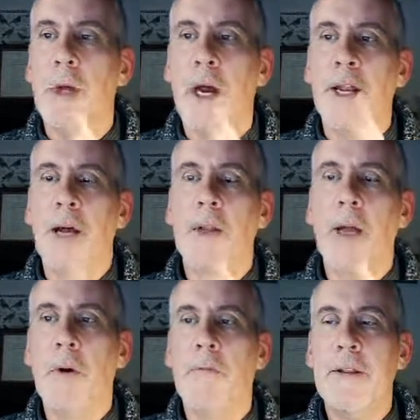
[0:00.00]
I, am
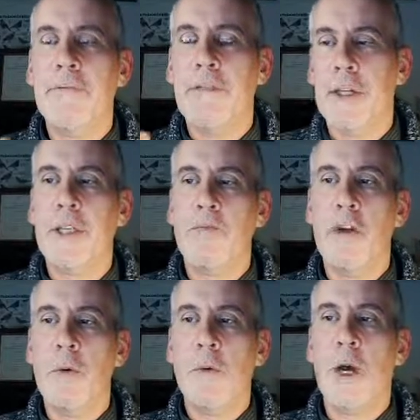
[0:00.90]
not really fussed if
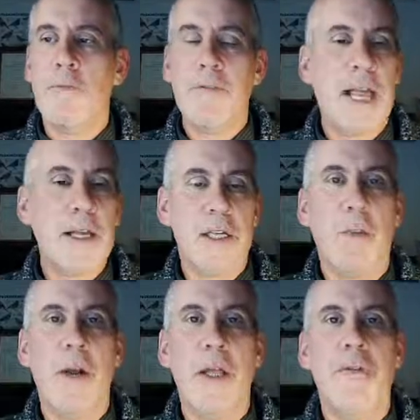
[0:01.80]
you kind of get
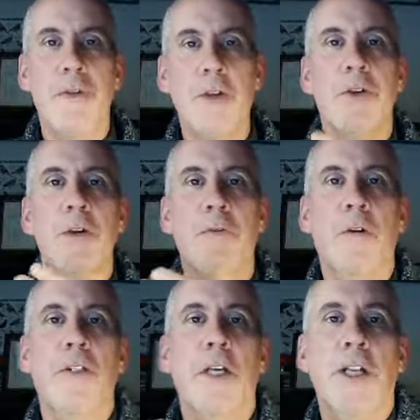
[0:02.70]
someone, you do
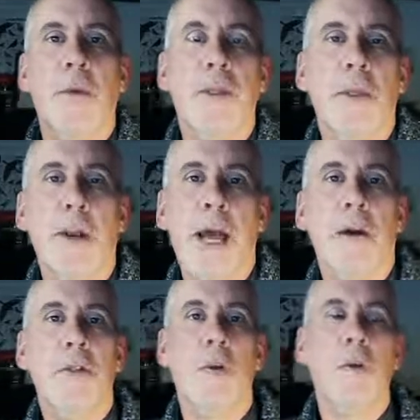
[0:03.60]
forest gardening with someone
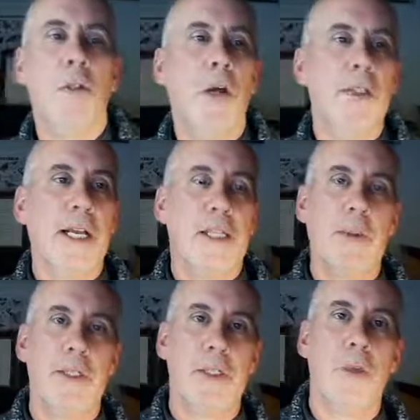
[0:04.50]
else, or go and take someone
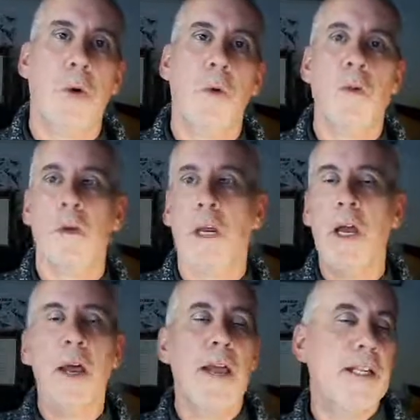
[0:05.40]
else's course, or go.
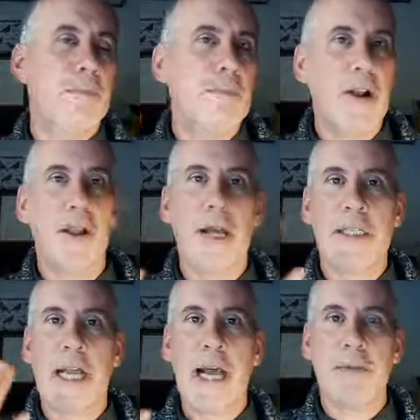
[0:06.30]
It's brilliant.
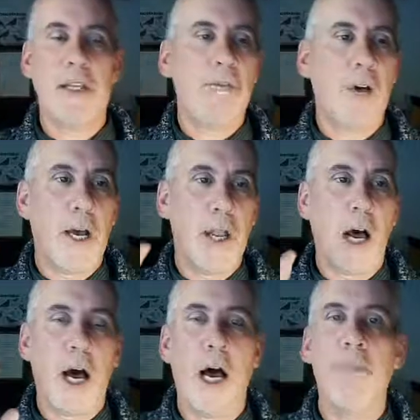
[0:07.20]
That's absolutely fine.
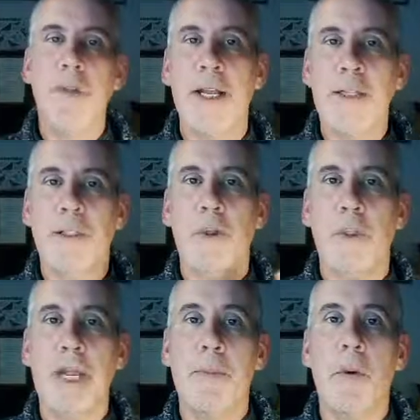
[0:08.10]
I'm really into
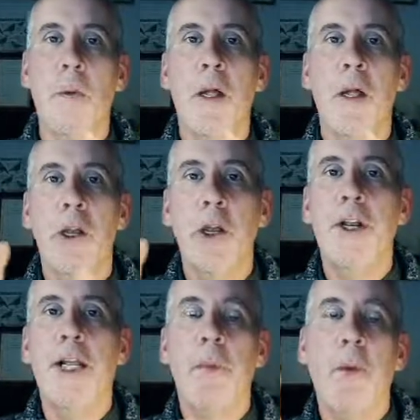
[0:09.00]
people
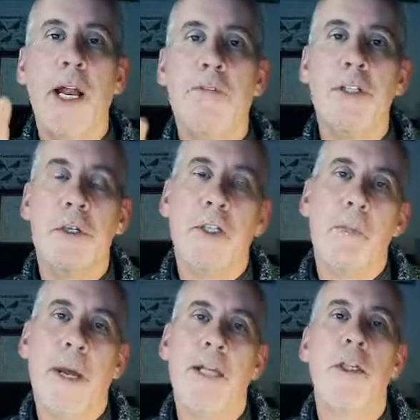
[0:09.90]
learning whatever suits them
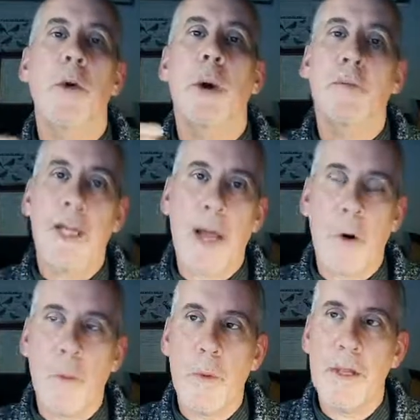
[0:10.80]
best, whoever they get
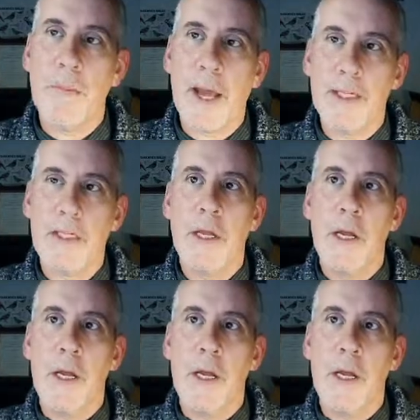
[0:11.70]
on with best.